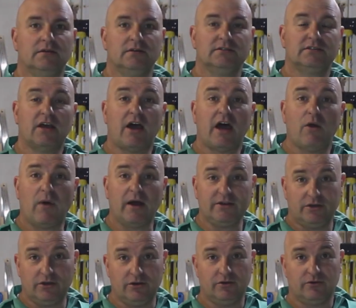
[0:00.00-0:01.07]
So I
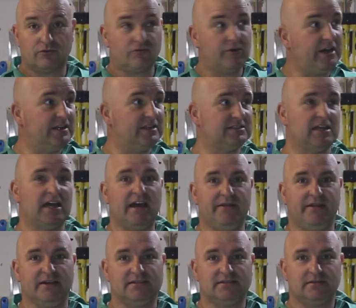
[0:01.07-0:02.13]
want to redesign
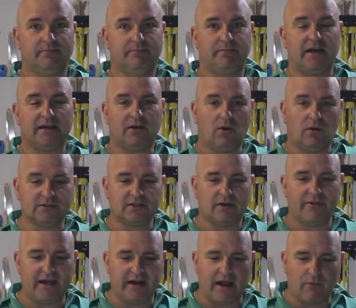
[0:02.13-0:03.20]
this, but
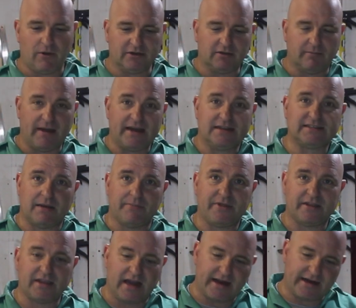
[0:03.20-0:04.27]
also then I want to make
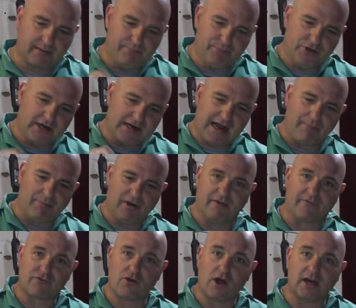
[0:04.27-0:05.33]
something that I can put a couple
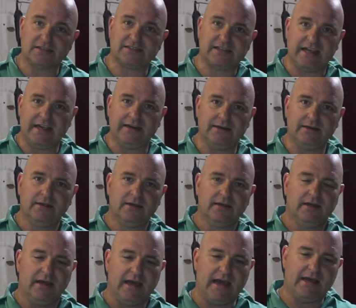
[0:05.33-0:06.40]
of rods in
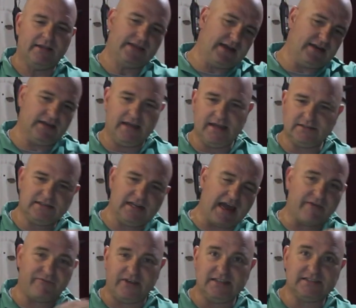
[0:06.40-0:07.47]
and then
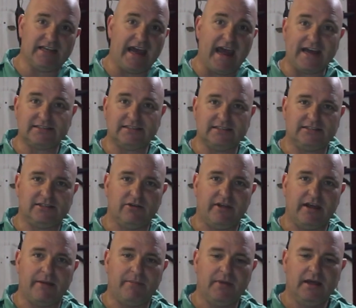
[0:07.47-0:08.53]
have easy access to
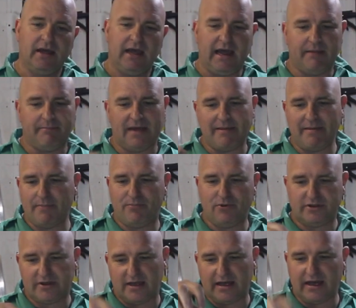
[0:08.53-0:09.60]
them, and maybe
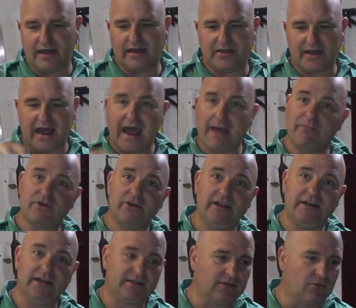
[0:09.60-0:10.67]
put the hammer
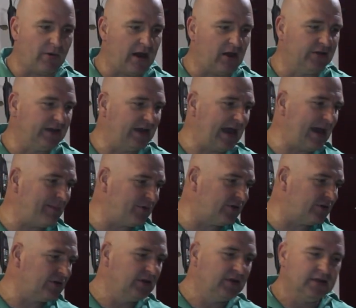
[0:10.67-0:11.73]
in it, the welding
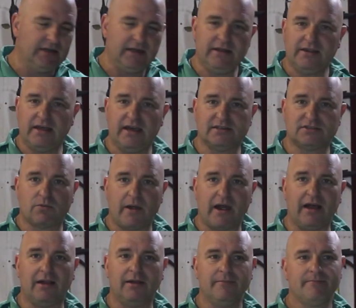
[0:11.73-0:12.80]
hammer in there as
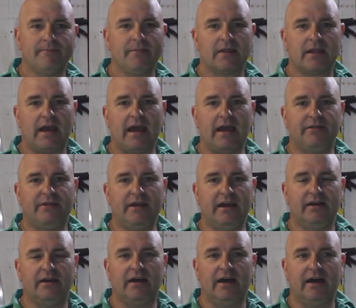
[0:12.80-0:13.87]
well. And
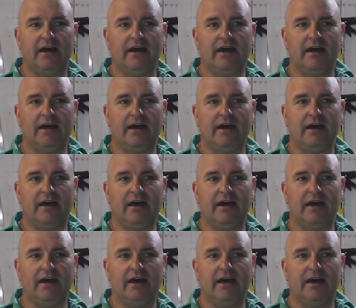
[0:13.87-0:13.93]
then